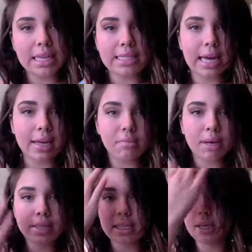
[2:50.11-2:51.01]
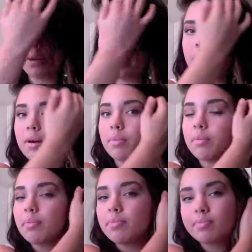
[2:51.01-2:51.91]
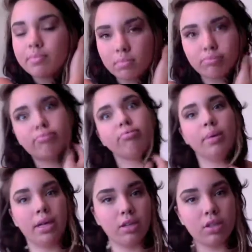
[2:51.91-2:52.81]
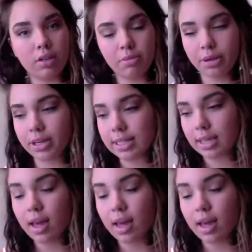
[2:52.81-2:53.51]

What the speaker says: any, my hair's driving me crazy.